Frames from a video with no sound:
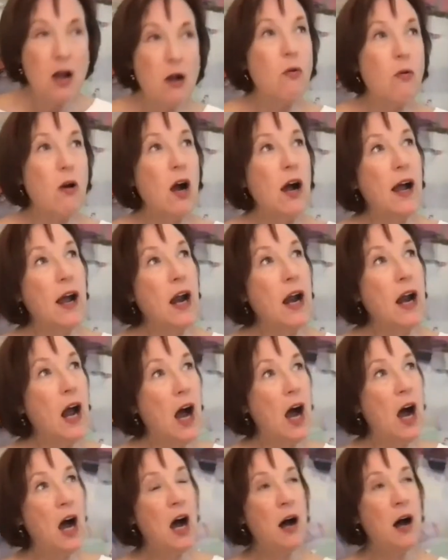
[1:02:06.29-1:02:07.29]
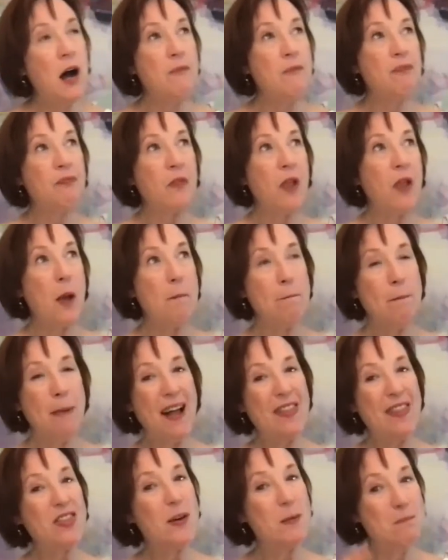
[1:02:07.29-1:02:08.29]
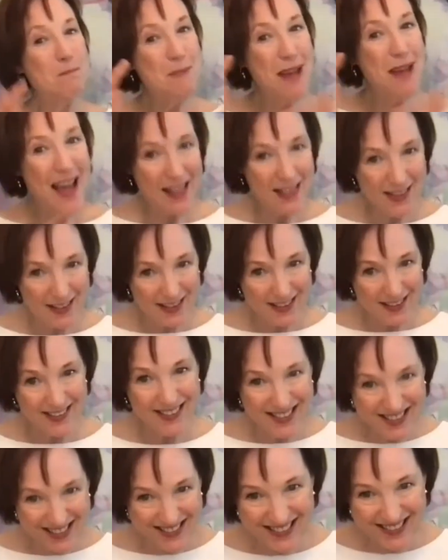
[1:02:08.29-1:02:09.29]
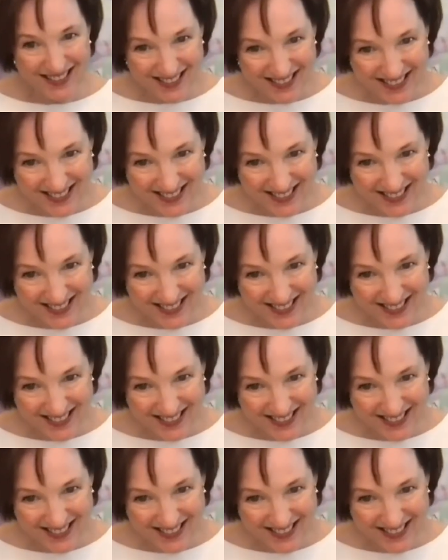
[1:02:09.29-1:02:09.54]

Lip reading: right? But the methods